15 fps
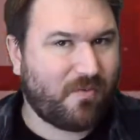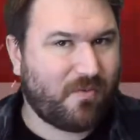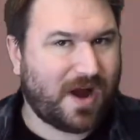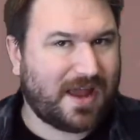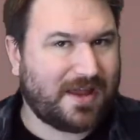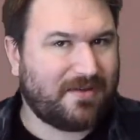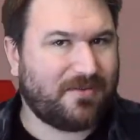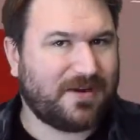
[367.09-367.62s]

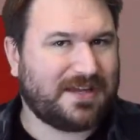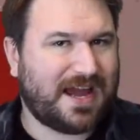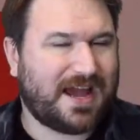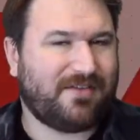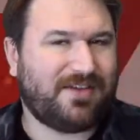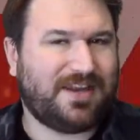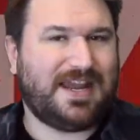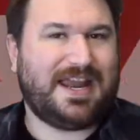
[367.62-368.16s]
Why are we
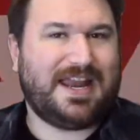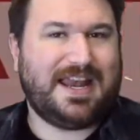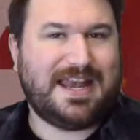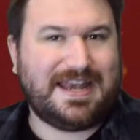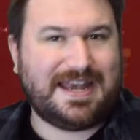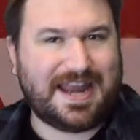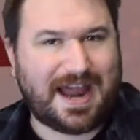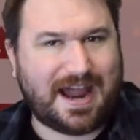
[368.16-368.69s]
having it
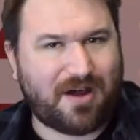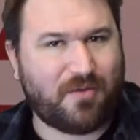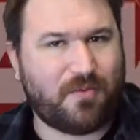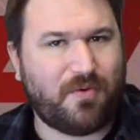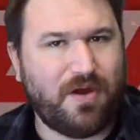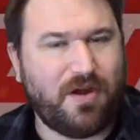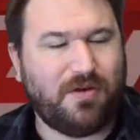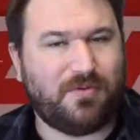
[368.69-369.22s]

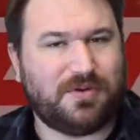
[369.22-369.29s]
now